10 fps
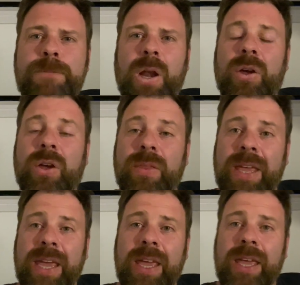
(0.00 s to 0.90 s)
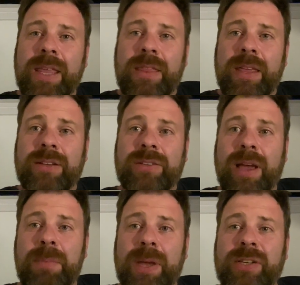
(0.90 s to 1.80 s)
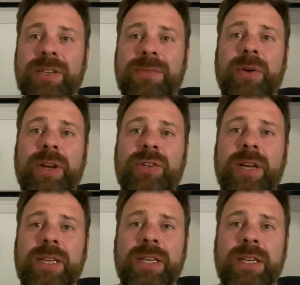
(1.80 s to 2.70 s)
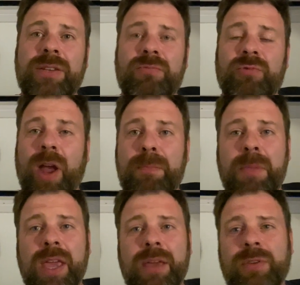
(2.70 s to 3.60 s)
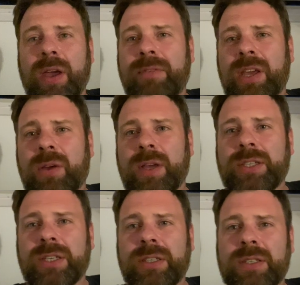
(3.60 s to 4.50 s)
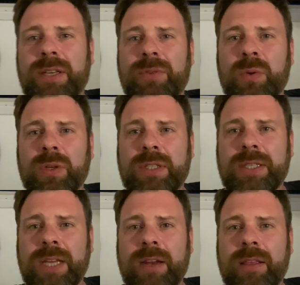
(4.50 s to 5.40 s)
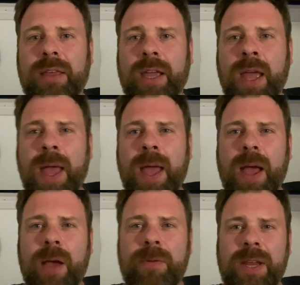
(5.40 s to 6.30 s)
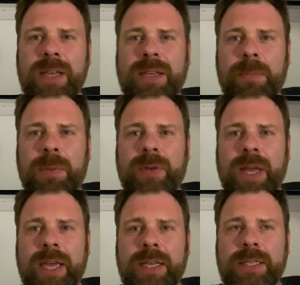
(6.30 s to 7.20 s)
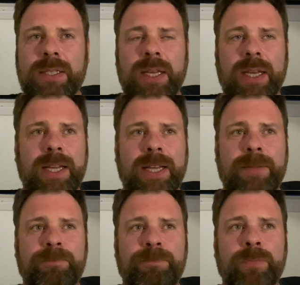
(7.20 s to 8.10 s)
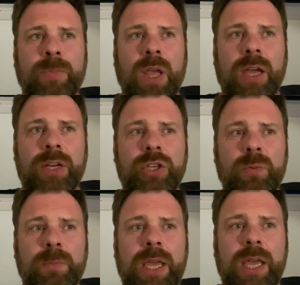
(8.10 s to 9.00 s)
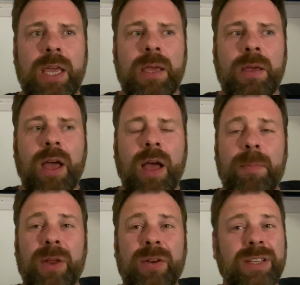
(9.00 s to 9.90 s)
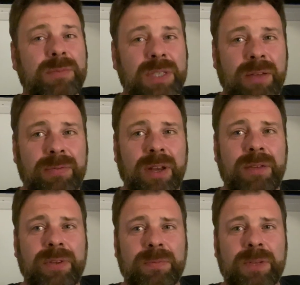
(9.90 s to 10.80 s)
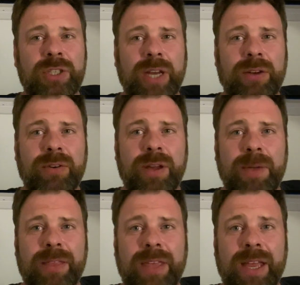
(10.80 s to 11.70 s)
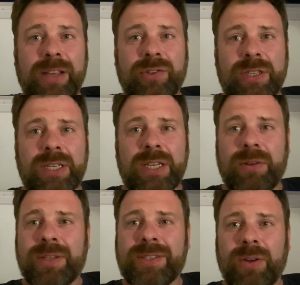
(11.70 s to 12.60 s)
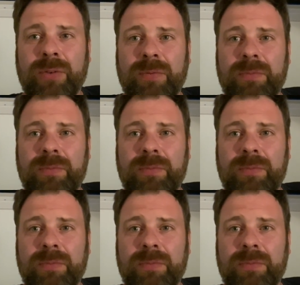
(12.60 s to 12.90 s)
Look at the Instagram pictures if you're interested. Write me if you have any questions, if you want to see anything. Over the next couple of days, I shall be uploading some stuff that I filmed in January about the electricity. It's not